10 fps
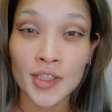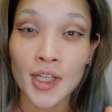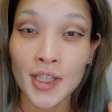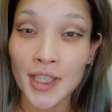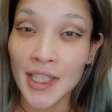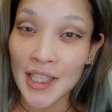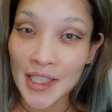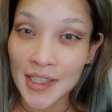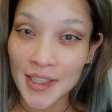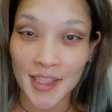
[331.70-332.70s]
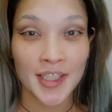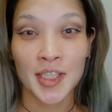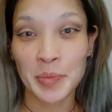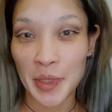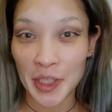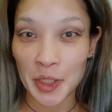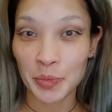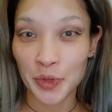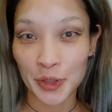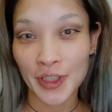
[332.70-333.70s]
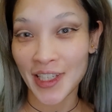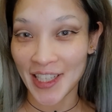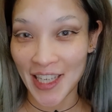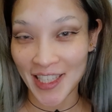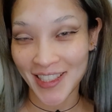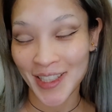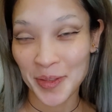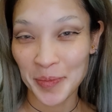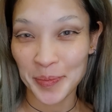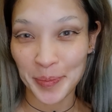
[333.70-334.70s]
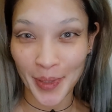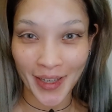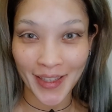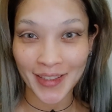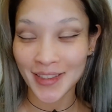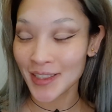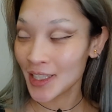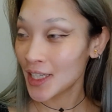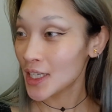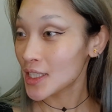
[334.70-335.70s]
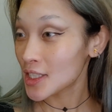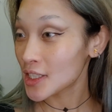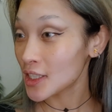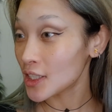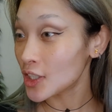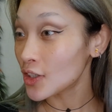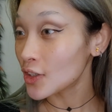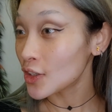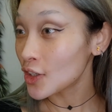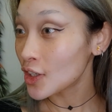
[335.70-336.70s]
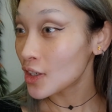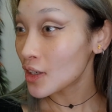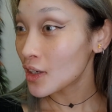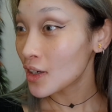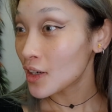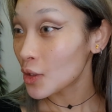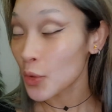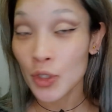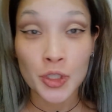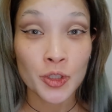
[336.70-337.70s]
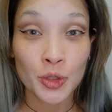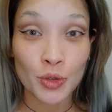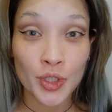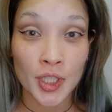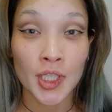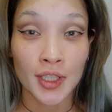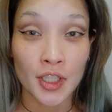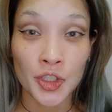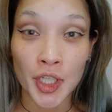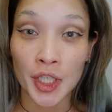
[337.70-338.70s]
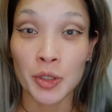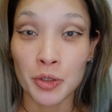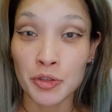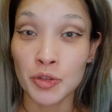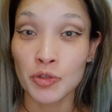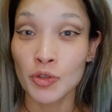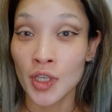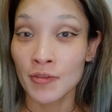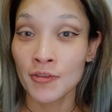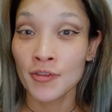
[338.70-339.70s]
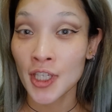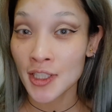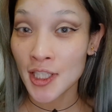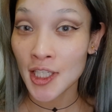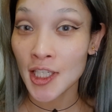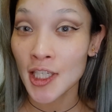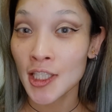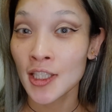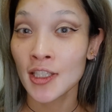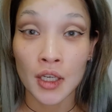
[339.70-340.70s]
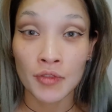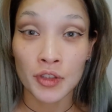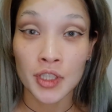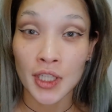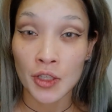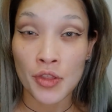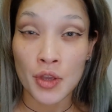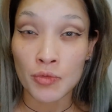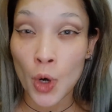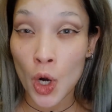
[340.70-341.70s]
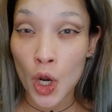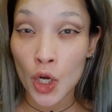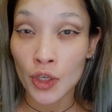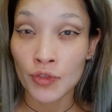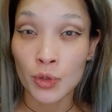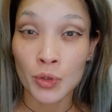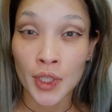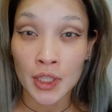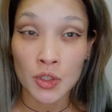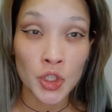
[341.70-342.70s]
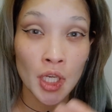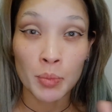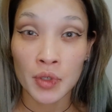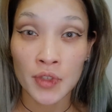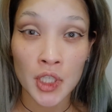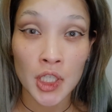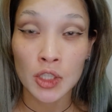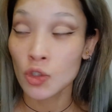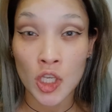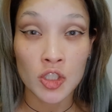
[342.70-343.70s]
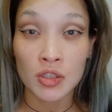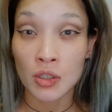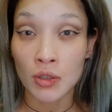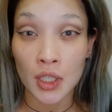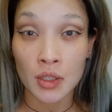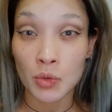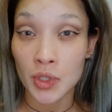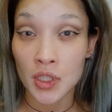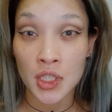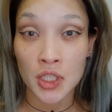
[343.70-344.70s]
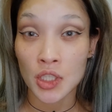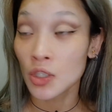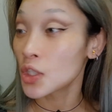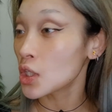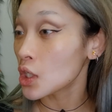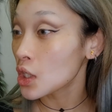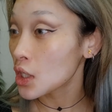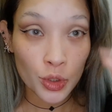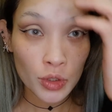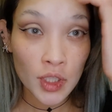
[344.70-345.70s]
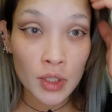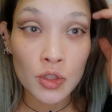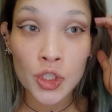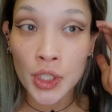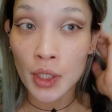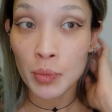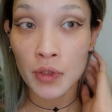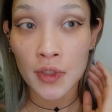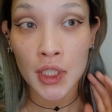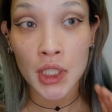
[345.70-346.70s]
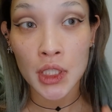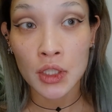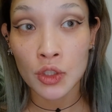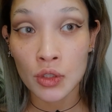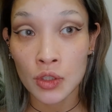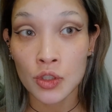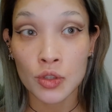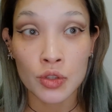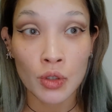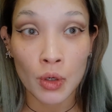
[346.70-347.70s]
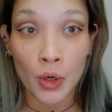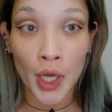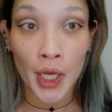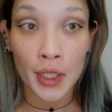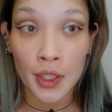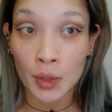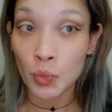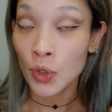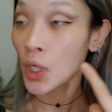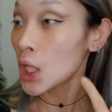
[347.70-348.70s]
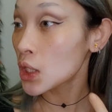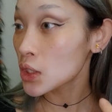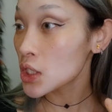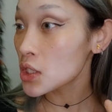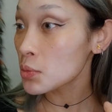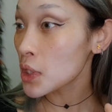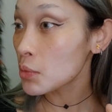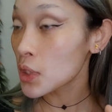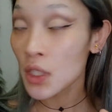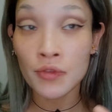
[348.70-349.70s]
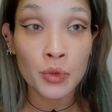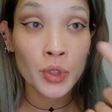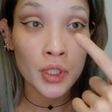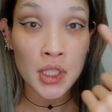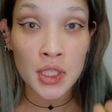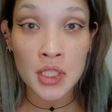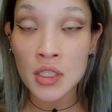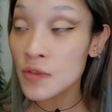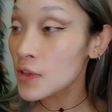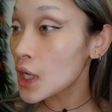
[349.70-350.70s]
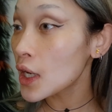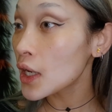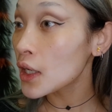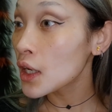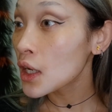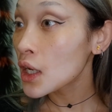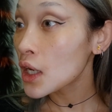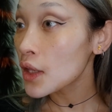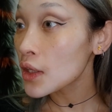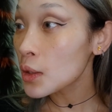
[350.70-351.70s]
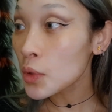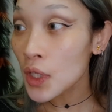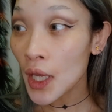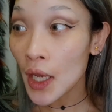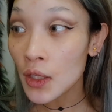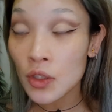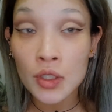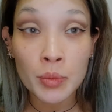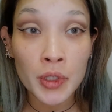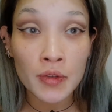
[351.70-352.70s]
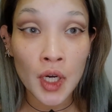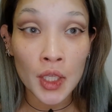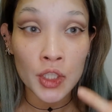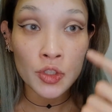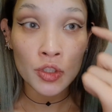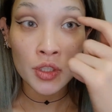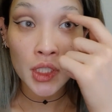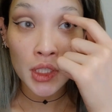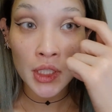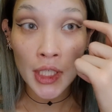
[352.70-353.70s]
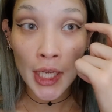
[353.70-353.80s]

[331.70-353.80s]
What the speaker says: is not the easiest makeup look, I get it, but still we're just using an eyeshadow so you can fix it. If you did anything wrong, if you don't like the shape of it, you can just correct it with a concealer. Once you like the shape of it, you could just go add like more colors maybe if you want to intensify. I think I'm gonna add a little bit of color just at the